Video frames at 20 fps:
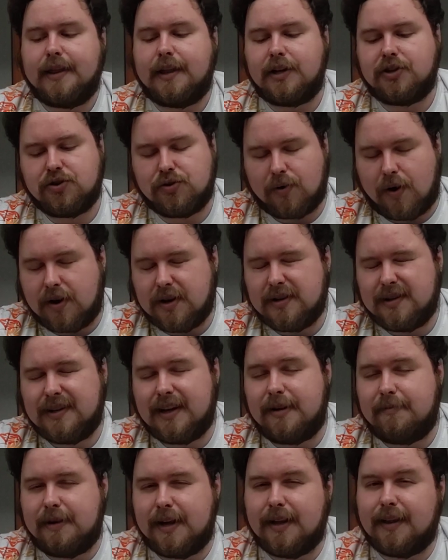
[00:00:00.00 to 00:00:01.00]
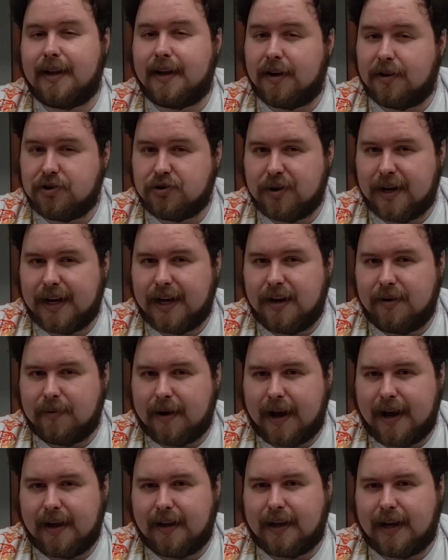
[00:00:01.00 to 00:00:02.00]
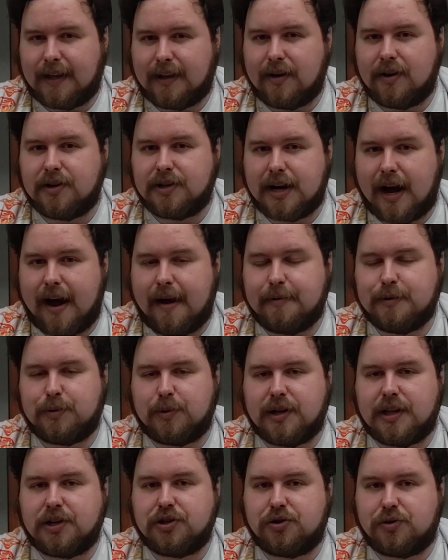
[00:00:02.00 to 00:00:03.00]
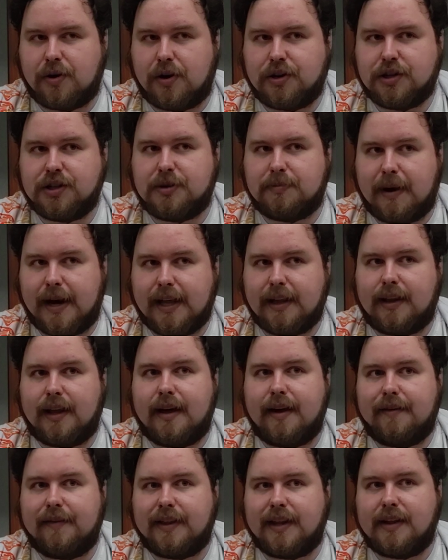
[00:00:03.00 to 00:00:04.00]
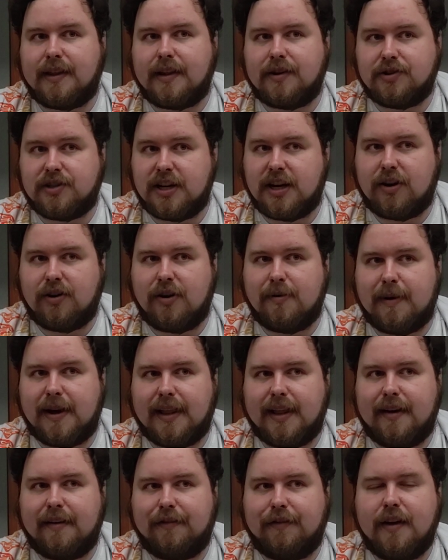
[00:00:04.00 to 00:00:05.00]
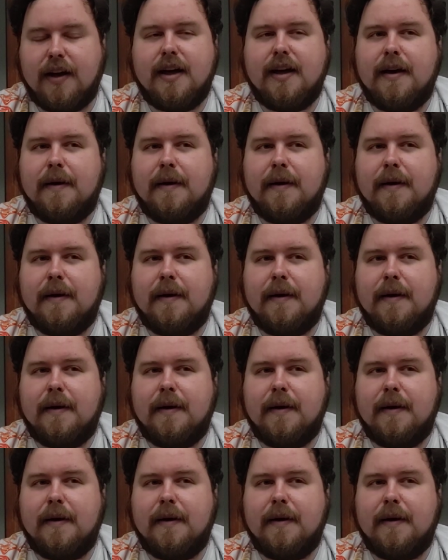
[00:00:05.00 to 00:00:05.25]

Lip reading: The trunks can be a little tricky, right? Like there are times where the trunks might live and then their secret rare might live.